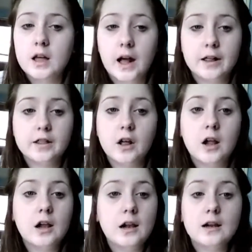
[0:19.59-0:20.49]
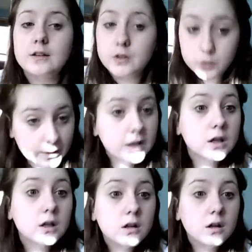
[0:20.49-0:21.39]
I thought, let's do it!
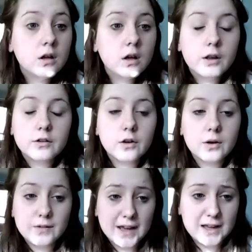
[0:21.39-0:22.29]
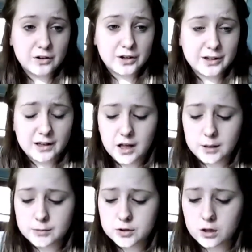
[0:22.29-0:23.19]
So, if you haven't already tell,
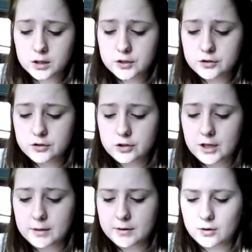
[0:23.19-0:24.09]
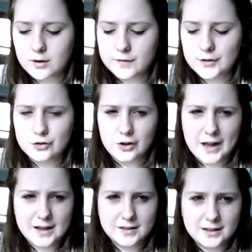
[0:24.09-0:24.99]
I'm Scottish. I don't have the strong
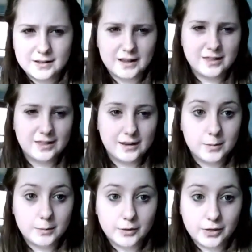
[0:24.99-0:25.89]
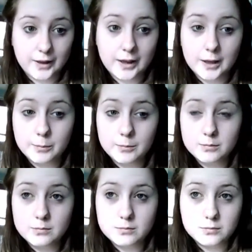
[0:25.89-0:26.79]
accent I think people think I'm
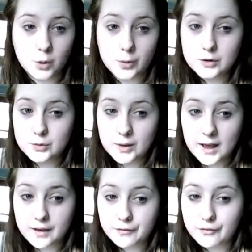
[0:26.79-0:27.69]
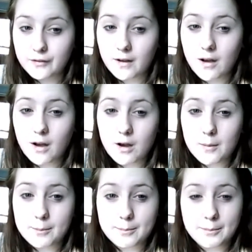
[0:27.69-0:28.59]
going to have.
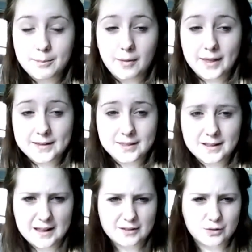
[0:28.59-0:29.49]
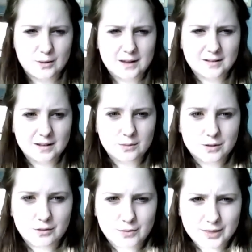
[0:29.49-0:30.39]
Like the Glasgow accent,
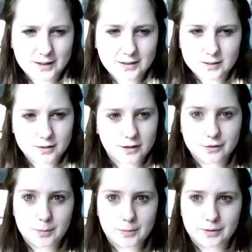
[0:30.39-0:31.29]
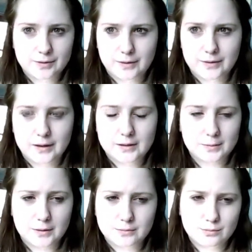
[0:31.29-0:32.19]
which everyone thinks Scottish people sound like,
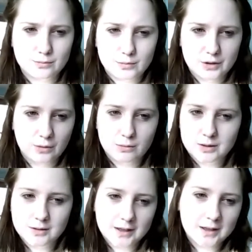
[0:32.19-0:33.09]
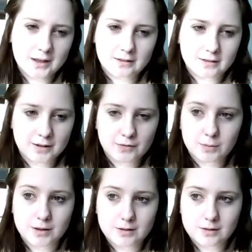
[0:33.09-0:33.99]
but we don't. It's like in England, every
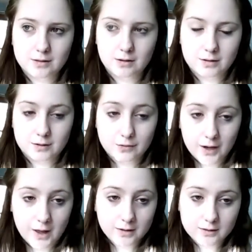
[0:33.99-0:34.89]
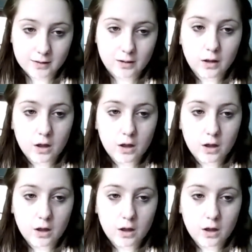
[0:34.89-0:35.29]
place has got a different accent.